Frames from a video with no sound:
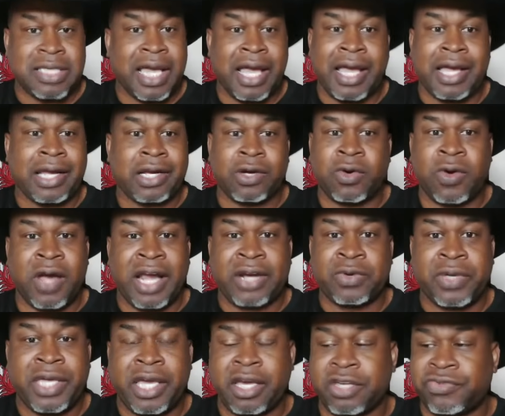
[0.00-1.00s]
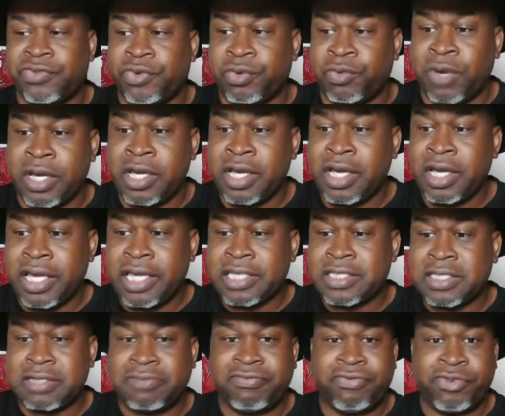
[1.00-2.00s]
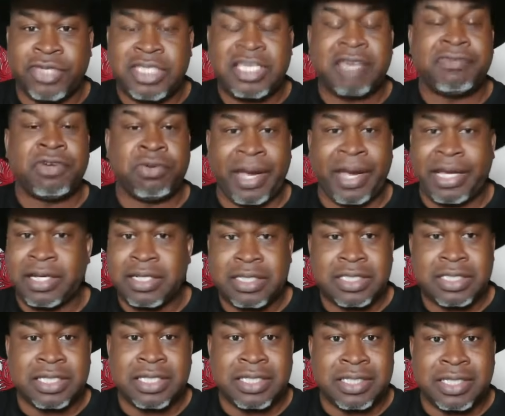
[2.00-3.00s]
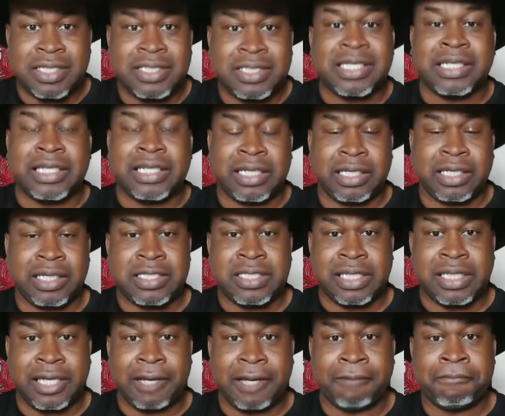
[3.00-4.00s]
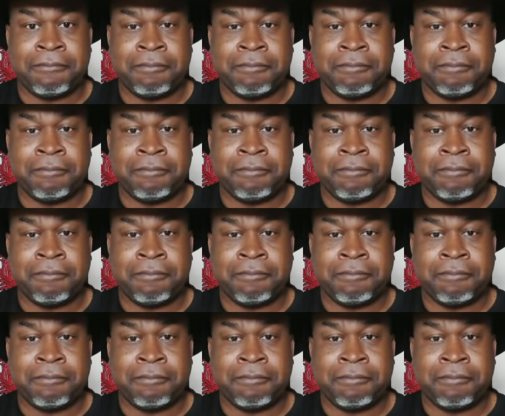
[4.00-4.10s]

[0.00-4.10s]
I don't care. It's for TV ratings. It's silly. It's silly.